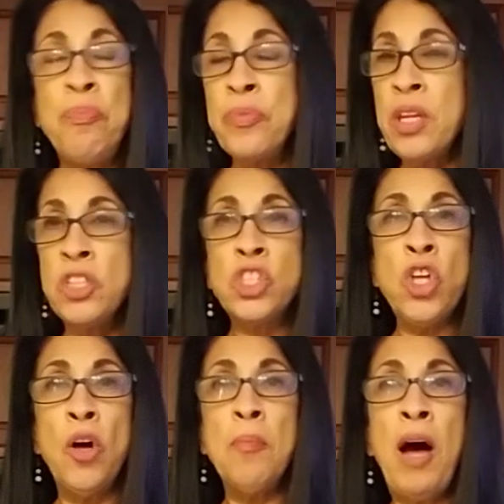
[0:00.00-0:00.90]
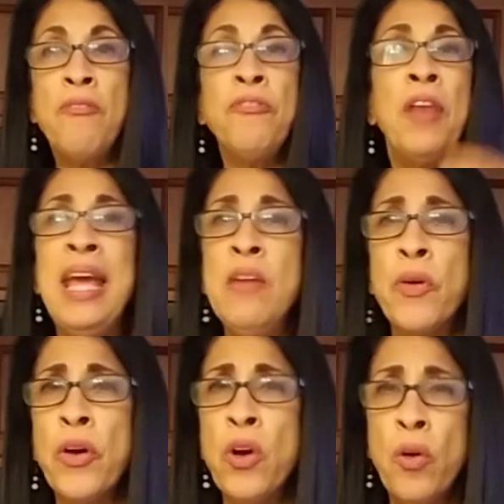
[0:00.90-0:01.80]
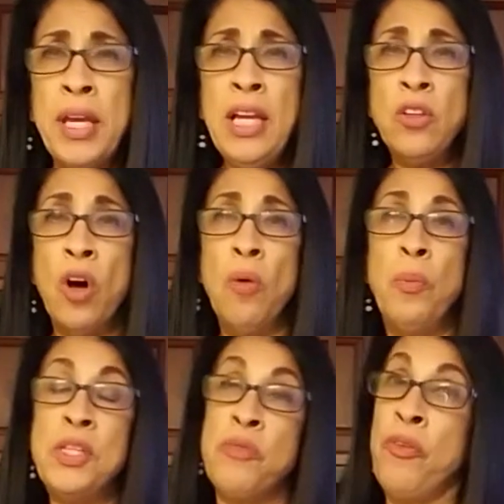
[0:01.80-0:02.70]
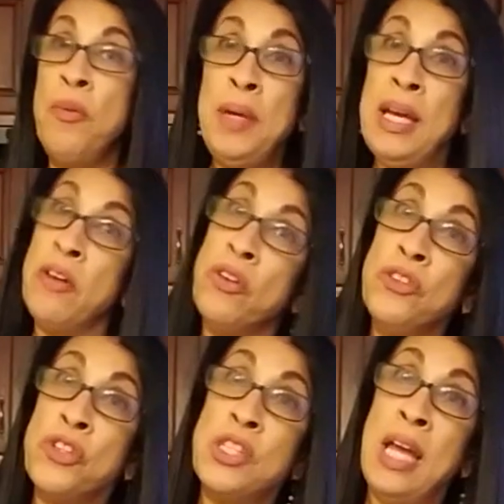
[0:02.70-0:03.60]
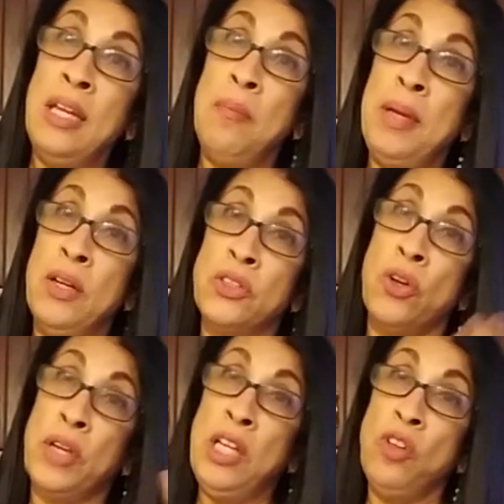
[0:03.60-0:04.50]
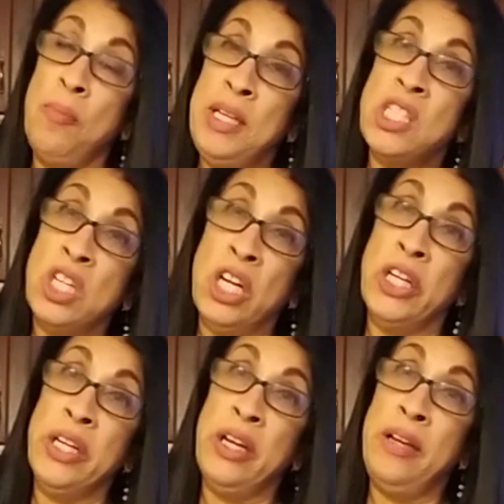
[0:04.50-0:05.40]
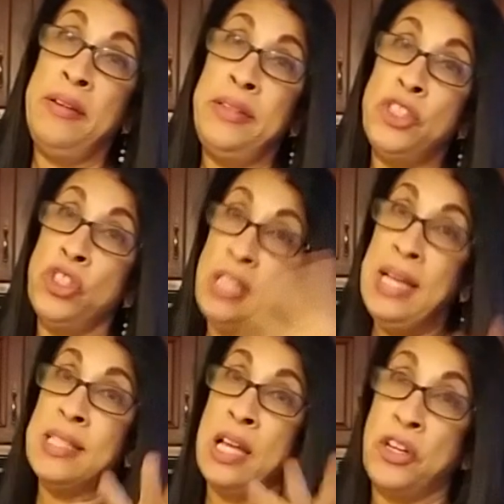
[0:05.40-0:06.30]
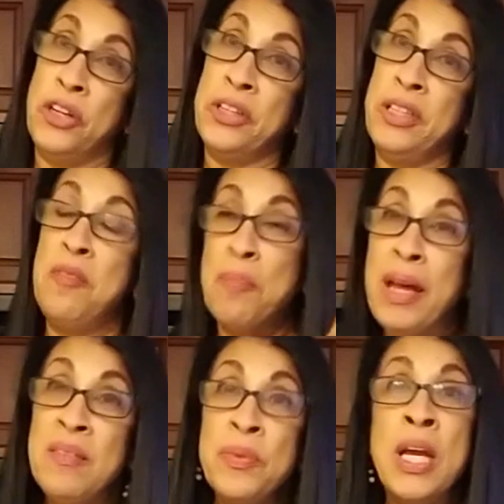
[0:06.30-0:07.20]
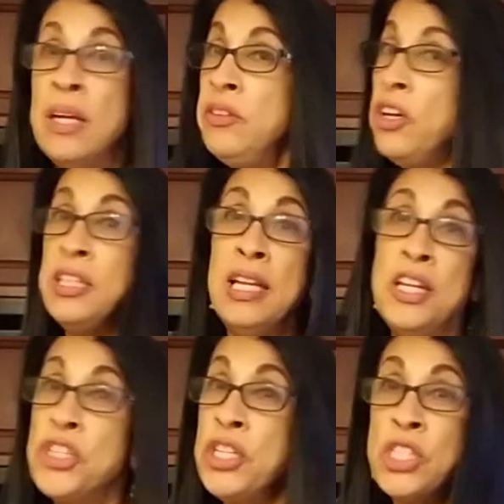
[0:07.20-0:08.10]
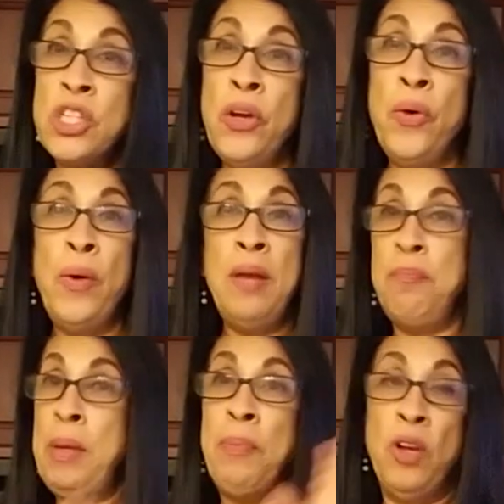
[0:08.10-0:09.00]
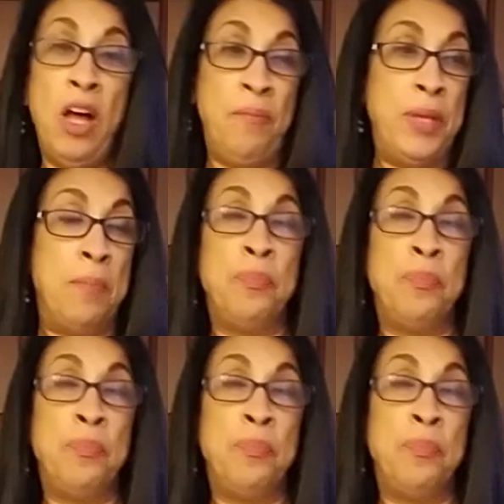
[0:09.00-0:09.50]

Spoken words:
flavor Coquito, which for me, I don't understand it because Coquito means coconut and it should taste like coconut. But they're delicious too, and people love them.